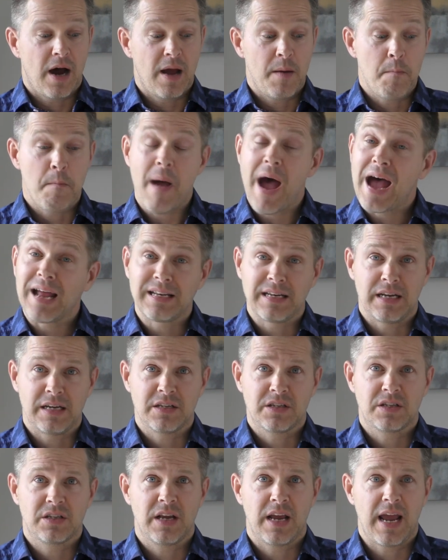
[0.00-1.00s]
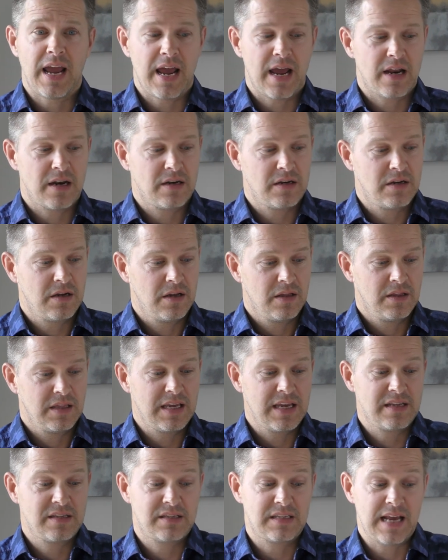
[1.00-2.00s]
madness and
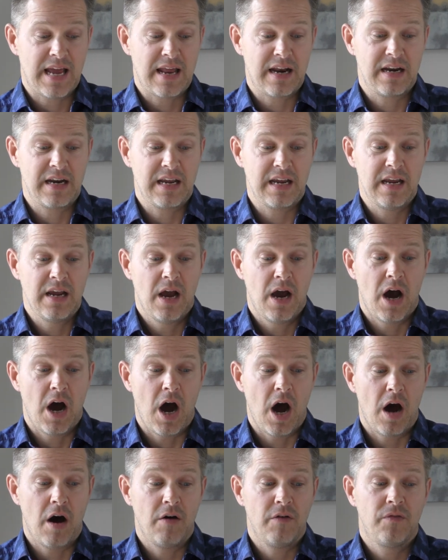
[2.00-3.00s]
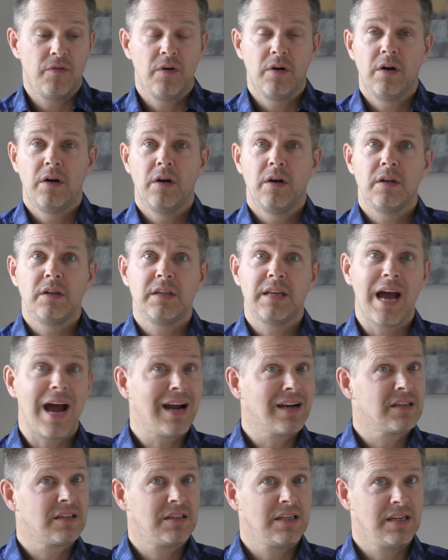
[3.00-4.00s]
the insanity of
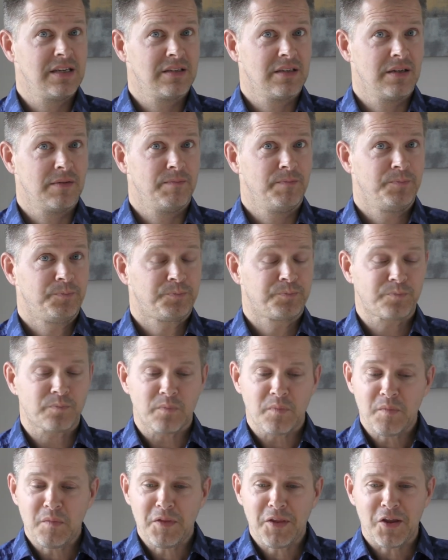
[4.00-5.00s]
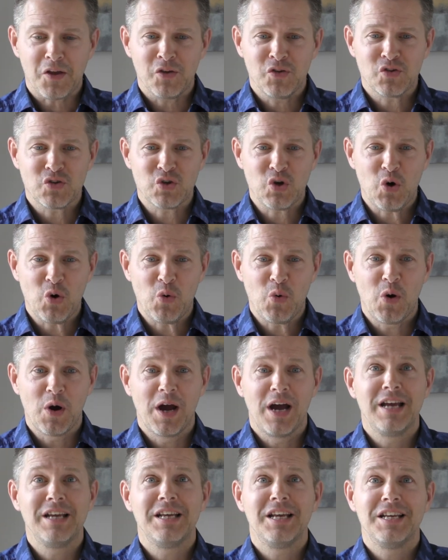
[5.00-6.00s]
tax season. So
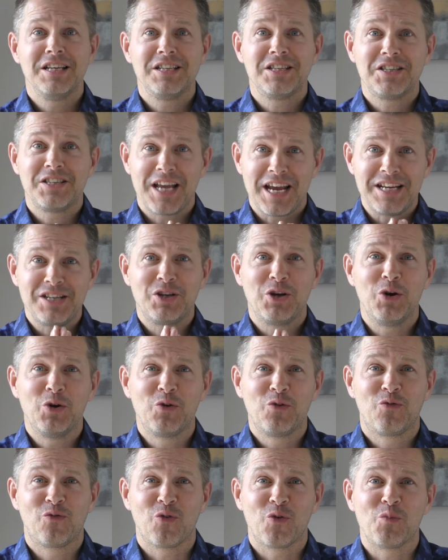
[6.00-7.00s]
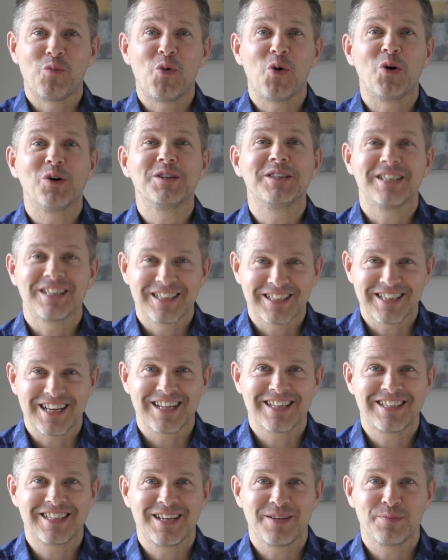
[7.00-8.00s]
stay tuned for more
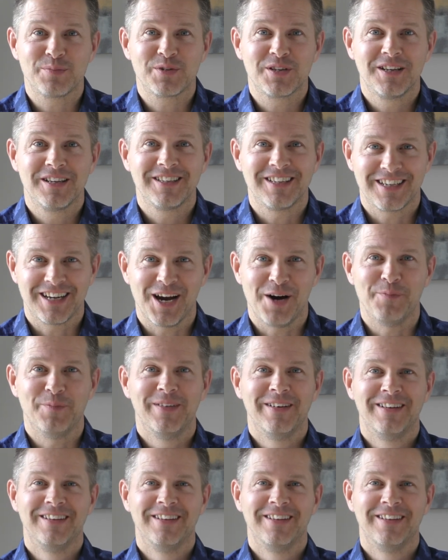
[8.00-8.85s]
success tips to come.